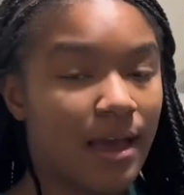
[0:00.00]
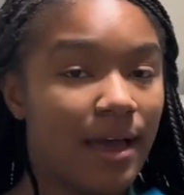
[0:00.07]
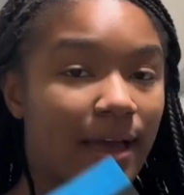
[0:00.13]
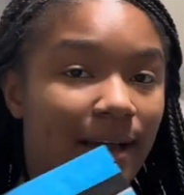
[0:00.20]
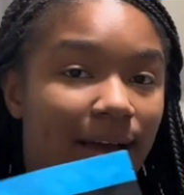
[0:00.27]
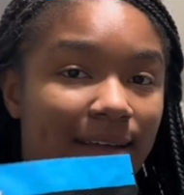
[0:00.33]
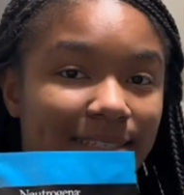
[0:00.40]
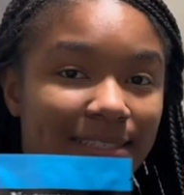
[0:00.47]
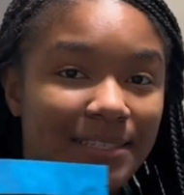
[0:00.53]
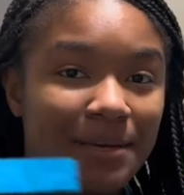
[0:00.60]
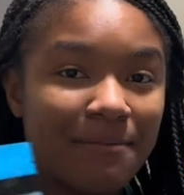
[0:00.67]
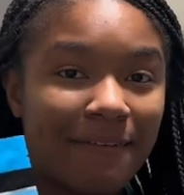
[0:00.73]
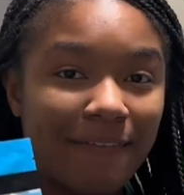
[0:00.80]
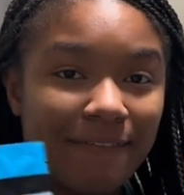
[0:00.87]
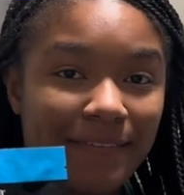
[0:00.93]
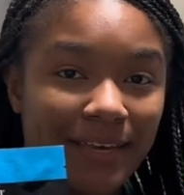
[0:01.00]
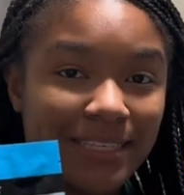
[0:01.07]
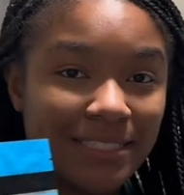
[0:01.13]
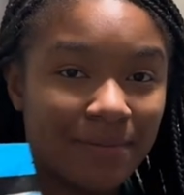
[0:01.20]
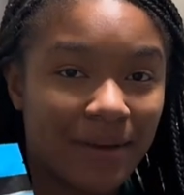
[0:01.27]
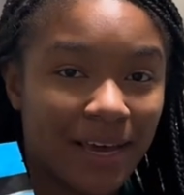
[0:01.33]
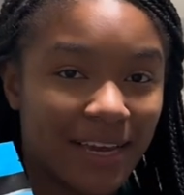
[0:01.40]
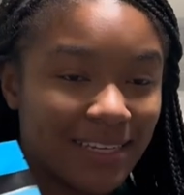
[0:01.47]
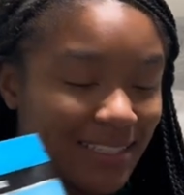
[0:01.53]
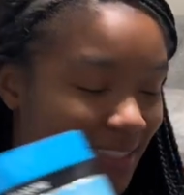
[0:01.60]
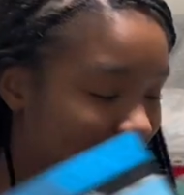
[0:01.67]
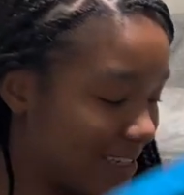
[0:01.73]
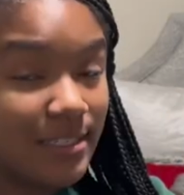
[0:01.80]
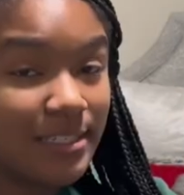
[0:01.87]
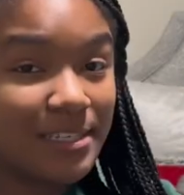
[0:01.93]
I got some face masks,
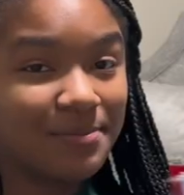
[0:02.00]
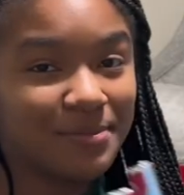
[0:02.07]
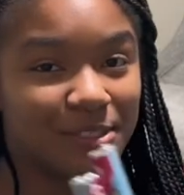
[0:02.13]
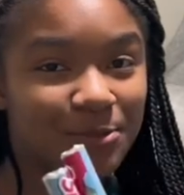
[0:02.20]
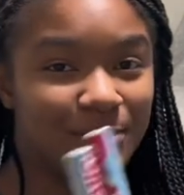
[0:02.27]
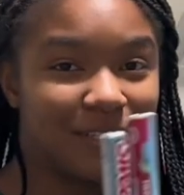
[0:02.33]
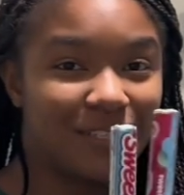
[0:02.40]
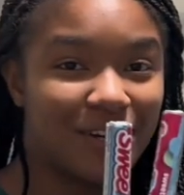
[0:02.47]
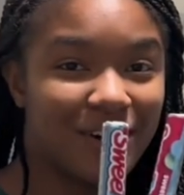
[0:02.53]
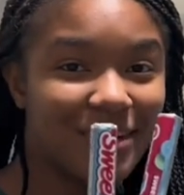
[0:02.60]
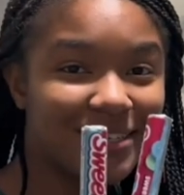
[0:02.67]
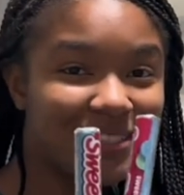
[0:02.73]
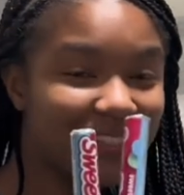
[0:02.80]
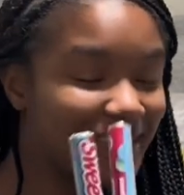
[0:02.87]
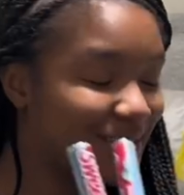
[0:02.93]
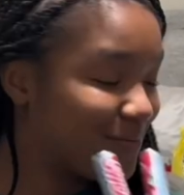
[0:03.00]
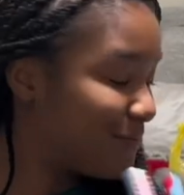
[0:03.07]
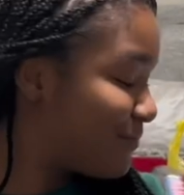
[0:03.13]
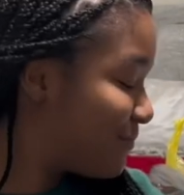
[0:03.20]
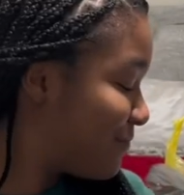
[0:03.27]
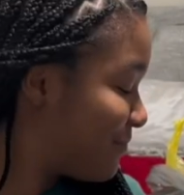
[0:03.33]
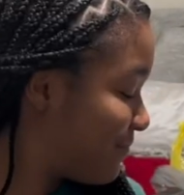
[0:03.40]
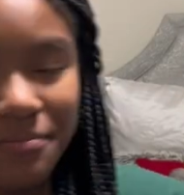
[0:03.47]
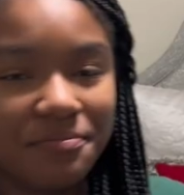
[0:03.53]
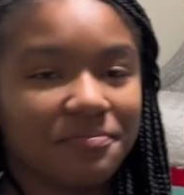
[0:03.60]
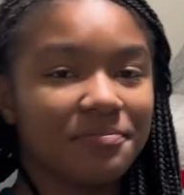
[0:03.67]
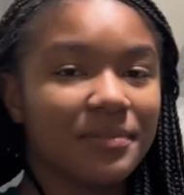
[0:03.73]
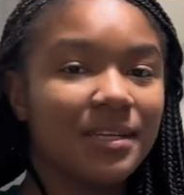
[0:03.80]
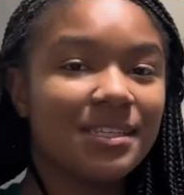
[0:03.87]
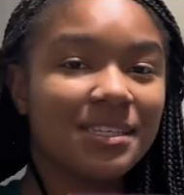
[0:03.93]
some Sweet Tarts,
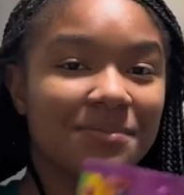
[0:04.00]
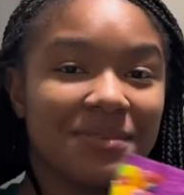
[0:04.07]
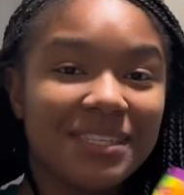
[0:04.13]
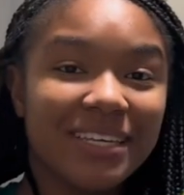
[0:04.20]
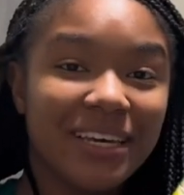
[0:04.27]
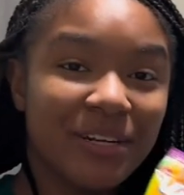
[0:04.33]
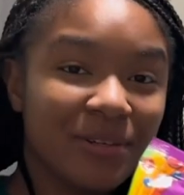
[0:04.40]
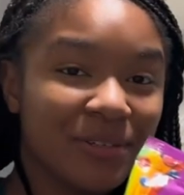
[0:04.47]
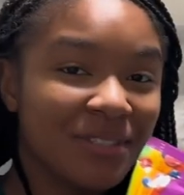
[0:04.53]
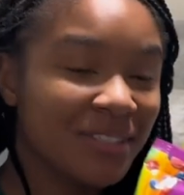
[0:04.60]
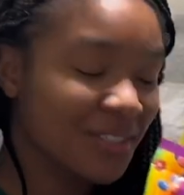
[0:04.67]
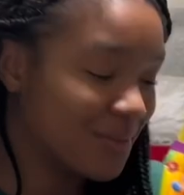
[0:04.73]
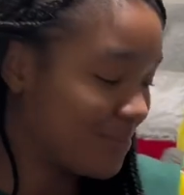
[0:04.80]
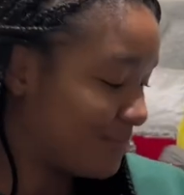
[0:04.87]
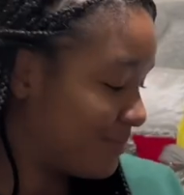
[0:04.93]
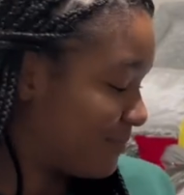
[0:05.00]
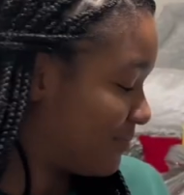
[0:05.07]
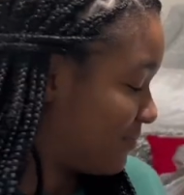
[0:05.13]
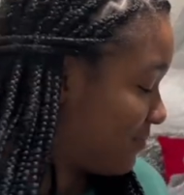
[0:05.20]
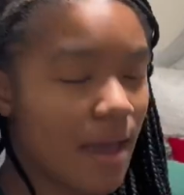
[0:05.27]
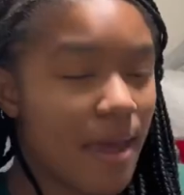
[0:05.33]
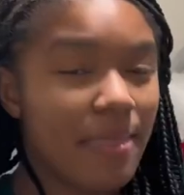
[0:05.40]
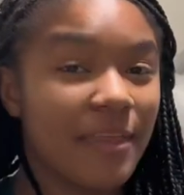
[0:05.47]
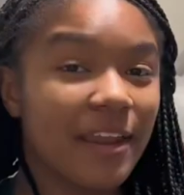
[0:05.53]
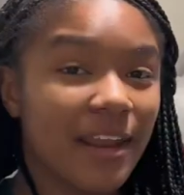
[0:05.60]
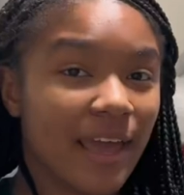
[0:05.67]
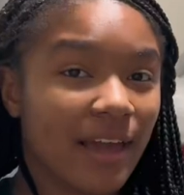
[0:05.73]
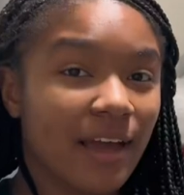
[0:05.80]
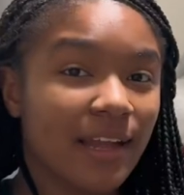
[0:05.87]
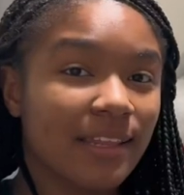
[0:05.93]
some Skittles, and then
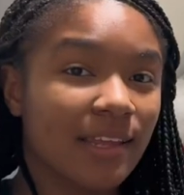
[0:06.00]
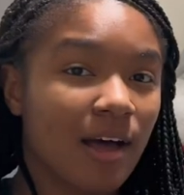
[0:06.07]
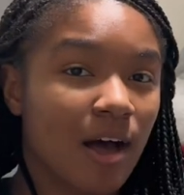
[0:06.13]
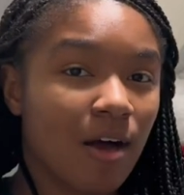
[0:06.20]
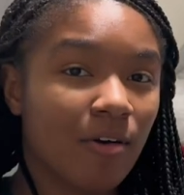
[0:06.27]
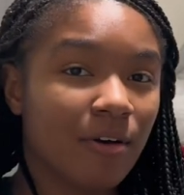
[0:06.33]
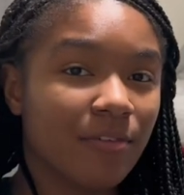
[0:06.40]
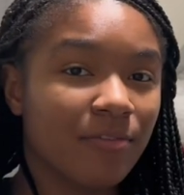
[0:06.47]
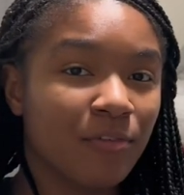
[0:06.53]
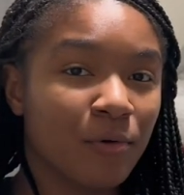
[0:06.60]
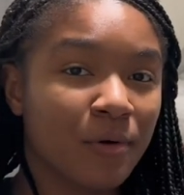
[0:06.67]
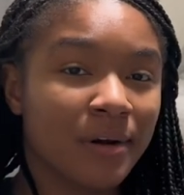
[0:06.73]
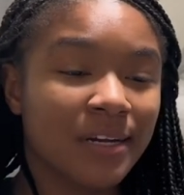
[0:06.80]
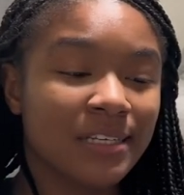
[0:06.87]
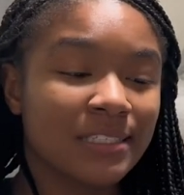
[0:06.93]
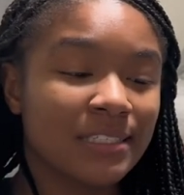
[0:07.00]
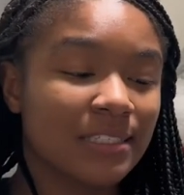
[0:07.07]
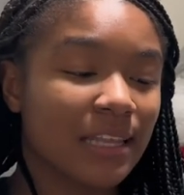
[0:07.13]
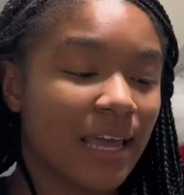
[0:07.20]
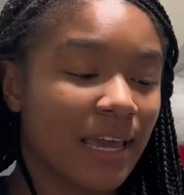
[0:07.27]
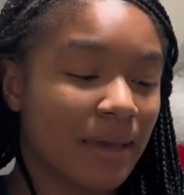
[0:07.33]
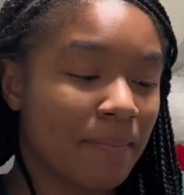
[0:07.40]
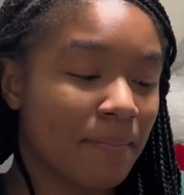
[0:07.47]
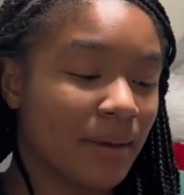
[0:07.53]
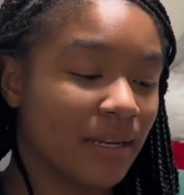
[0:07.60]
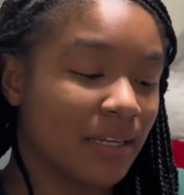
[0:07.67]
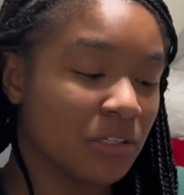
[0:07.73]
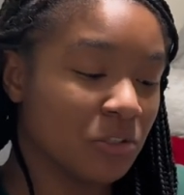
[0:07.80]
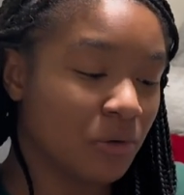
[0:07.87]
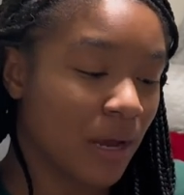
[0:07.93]
I got the Aquaphor's like
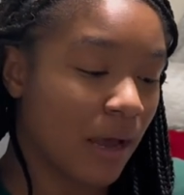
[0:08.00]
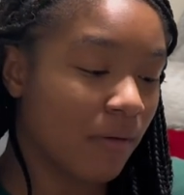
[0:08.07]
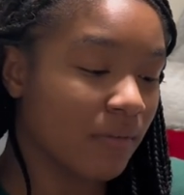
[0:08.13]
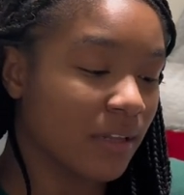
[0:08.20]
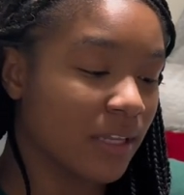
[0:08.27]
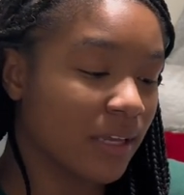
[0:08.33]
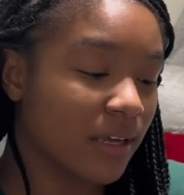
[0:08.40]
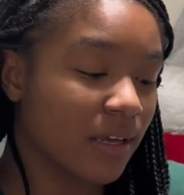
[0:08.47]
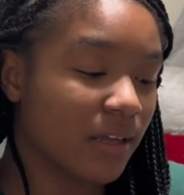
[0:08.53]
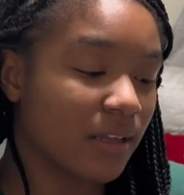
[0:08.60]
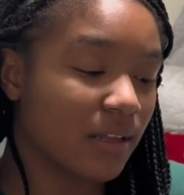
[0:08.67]
mini traveling